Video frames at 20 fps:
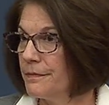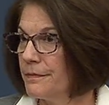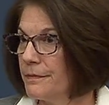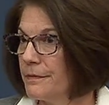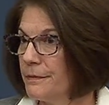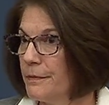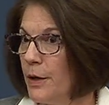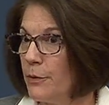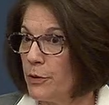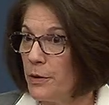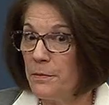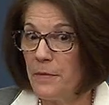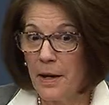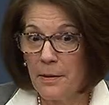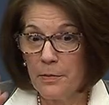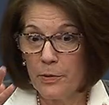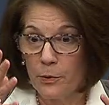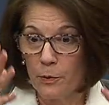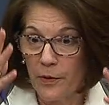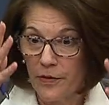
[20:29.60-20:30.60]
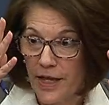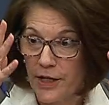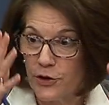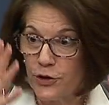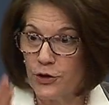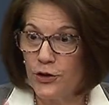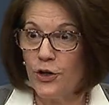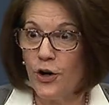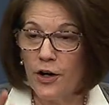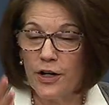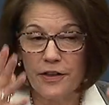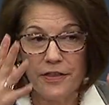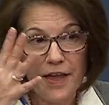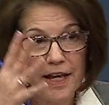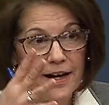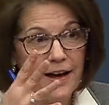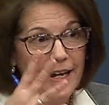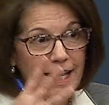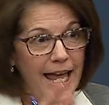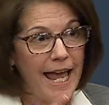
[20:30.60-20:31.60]
But remember, when they started, they
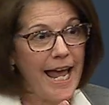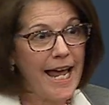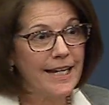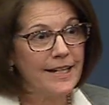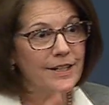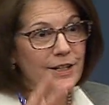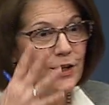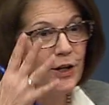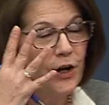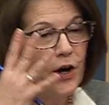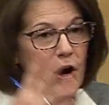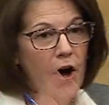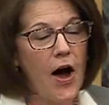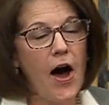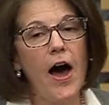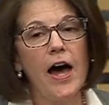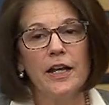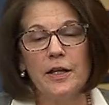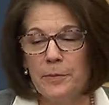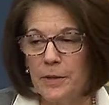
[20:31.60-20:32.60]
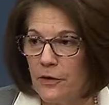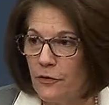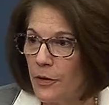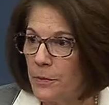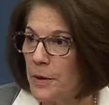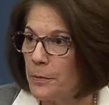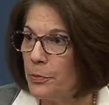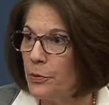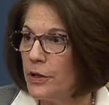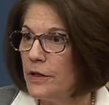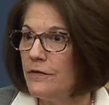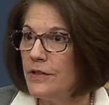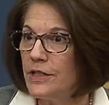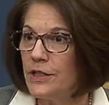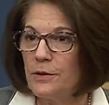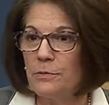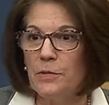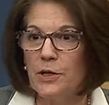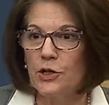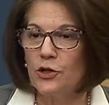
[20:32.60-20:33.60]
got handed an economy from the previous
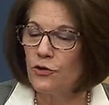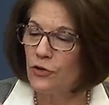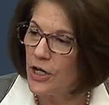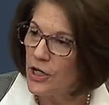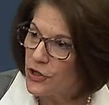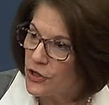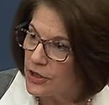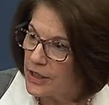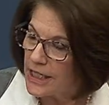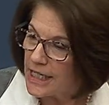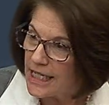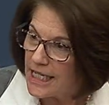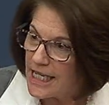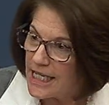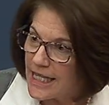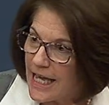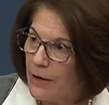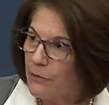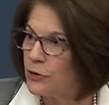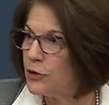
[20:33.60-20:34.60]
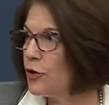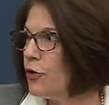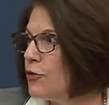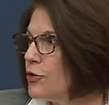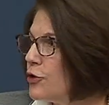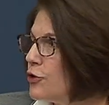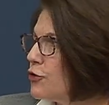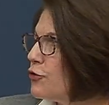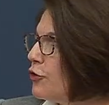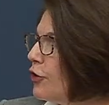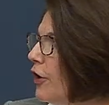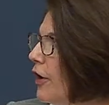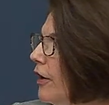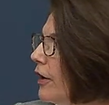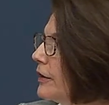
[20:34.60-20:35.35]
administration that was going strong,